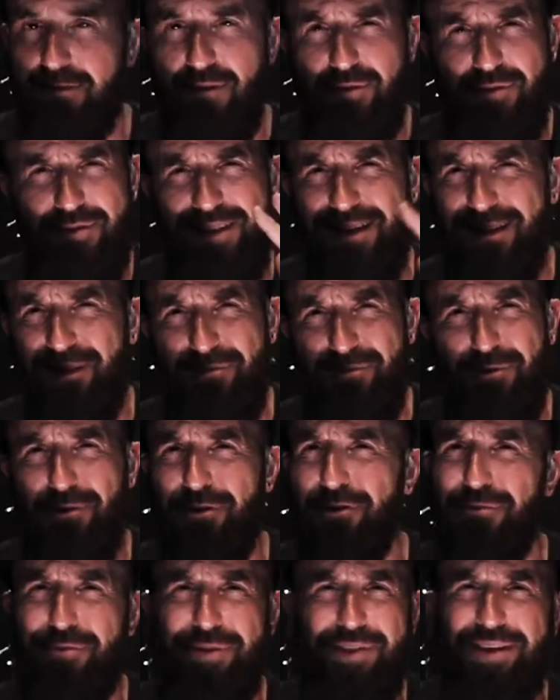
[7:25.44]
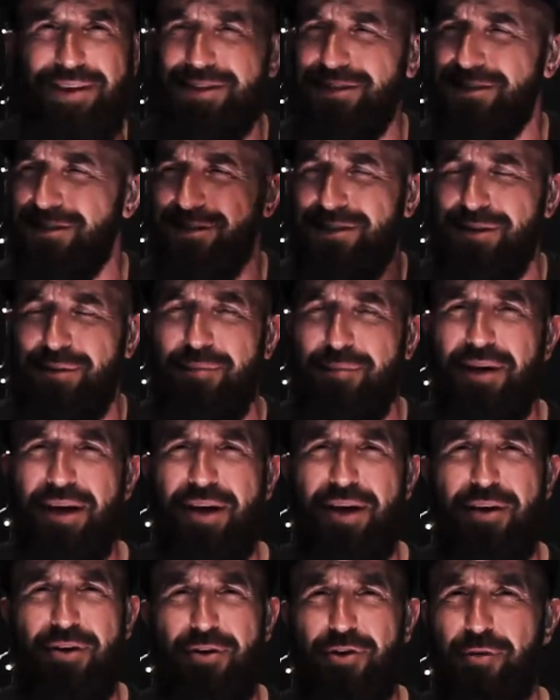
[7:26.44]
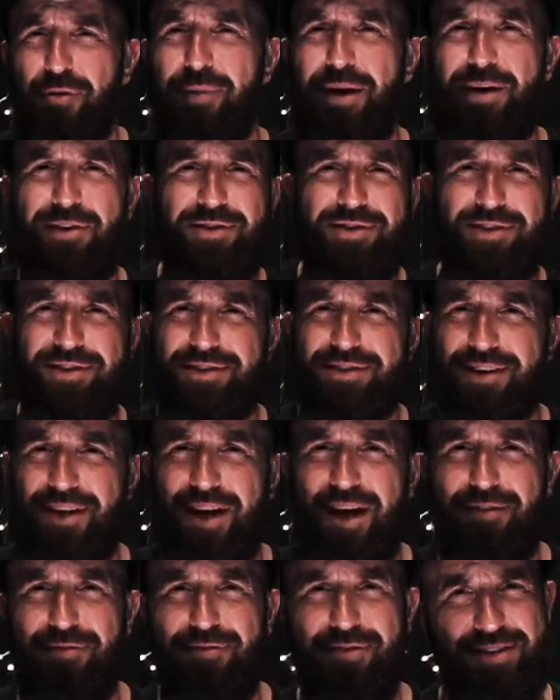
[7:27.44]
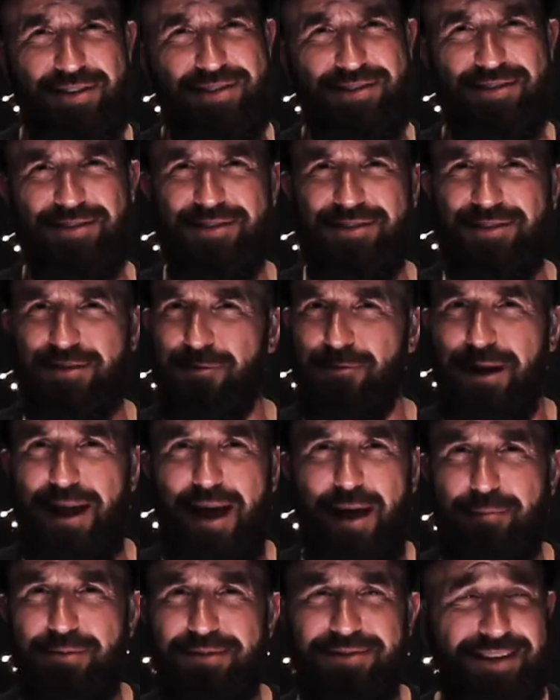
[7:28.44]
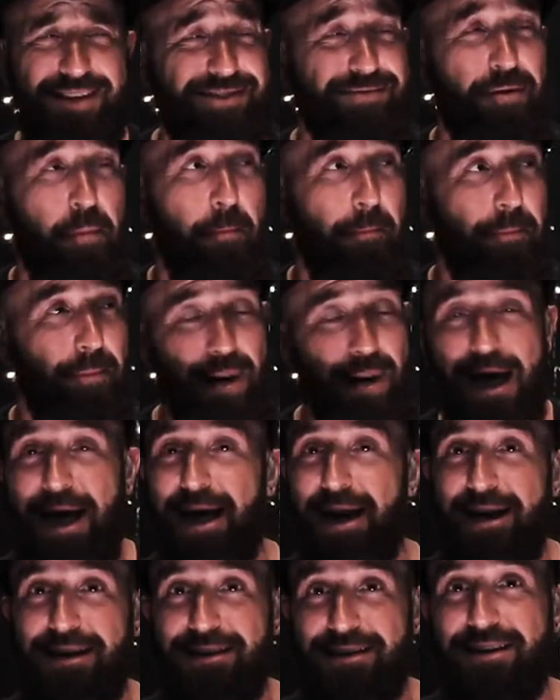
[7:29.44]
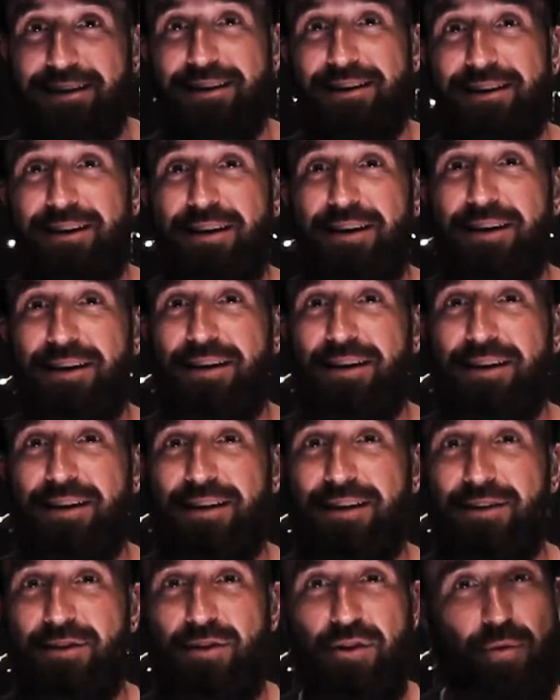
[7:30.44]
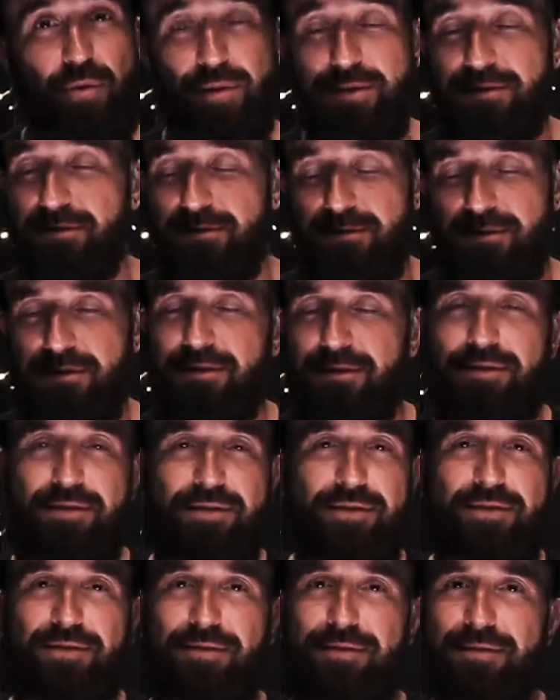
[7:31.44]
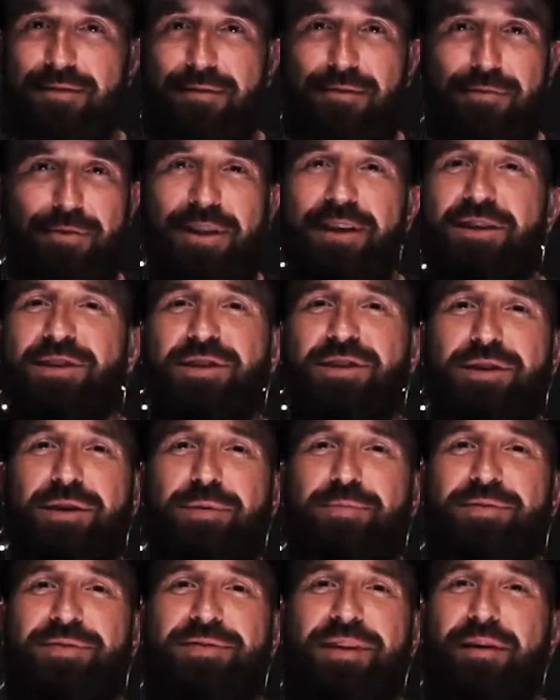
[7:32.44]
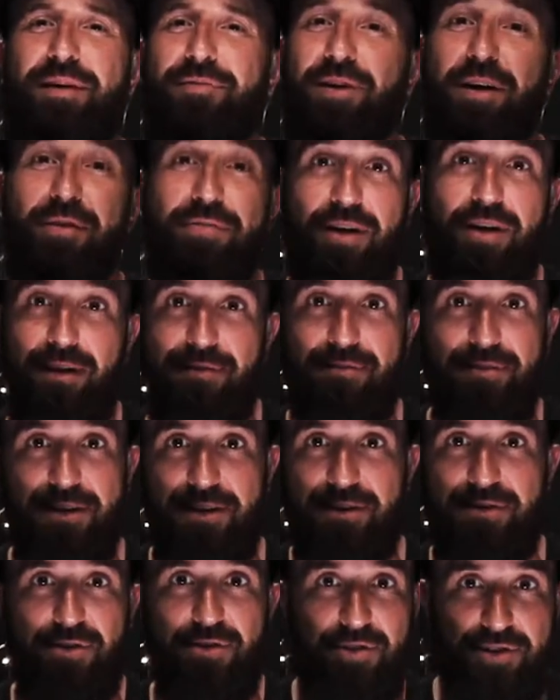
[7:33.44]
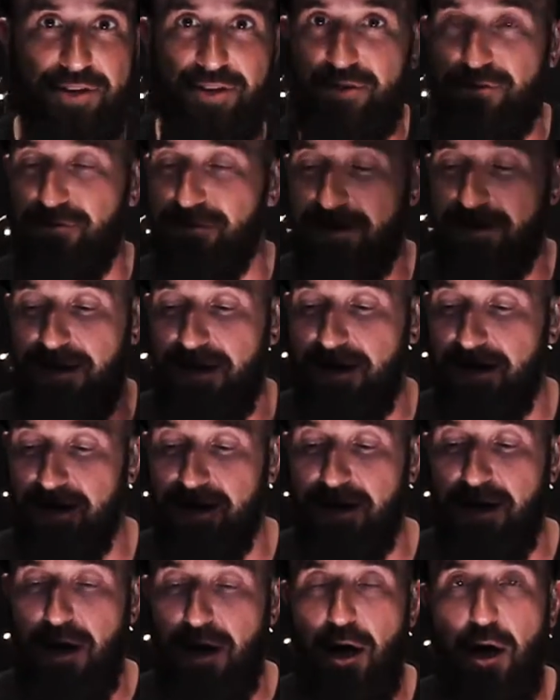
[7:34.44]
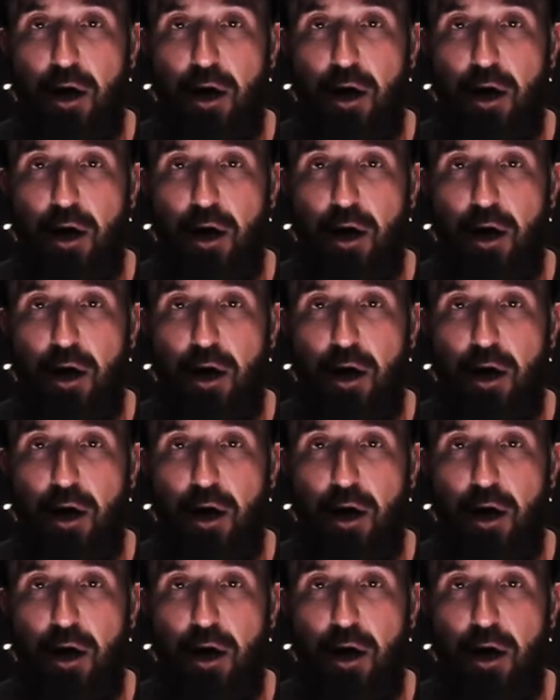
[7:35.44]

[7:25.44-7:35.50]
Don't like throw your relationship or your marriage into conflict just to see what happens. That's a bad idea. No one's relationships have enough conflict. You don't need to create any.